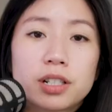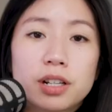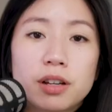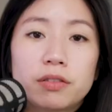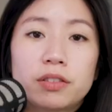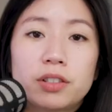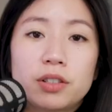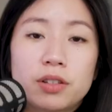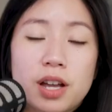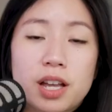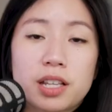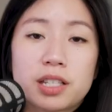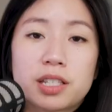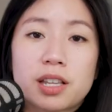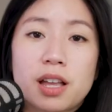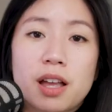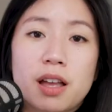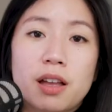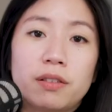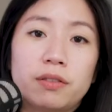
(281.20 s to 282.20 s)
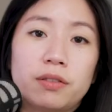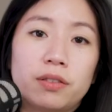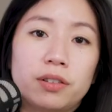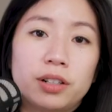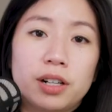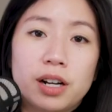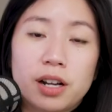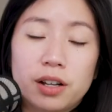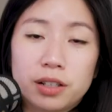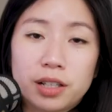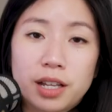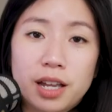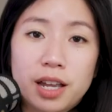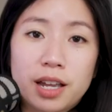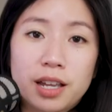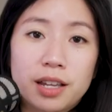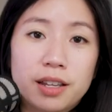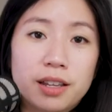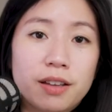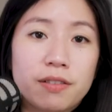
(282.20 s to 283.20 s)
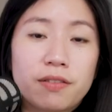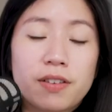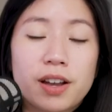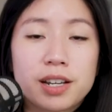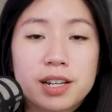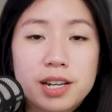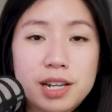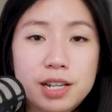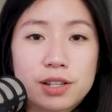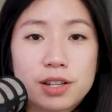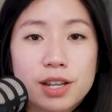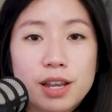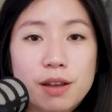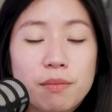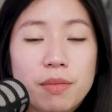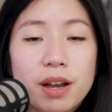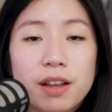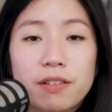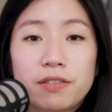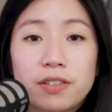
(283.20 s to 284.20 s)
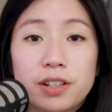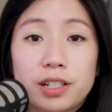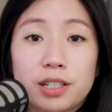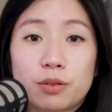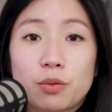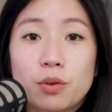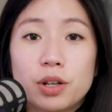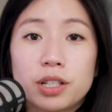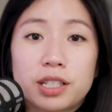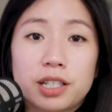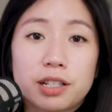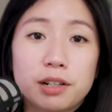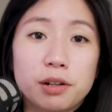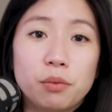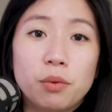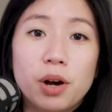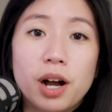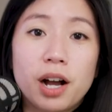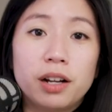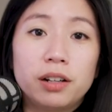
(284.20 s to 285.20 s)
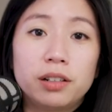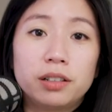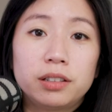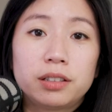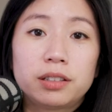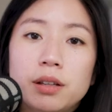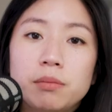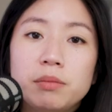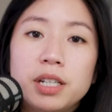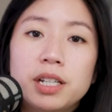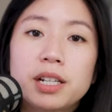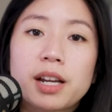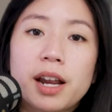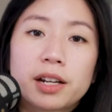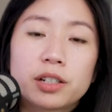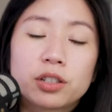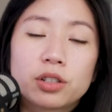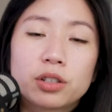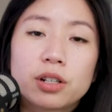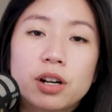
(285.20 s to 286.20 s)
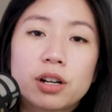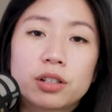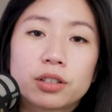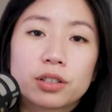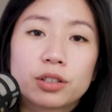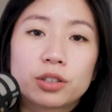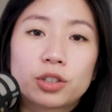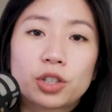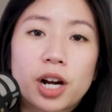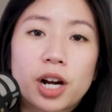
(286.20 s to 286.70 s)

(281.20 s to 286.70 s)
enough to SF or LA if I need to get my fix once in a while. Me and Andrew also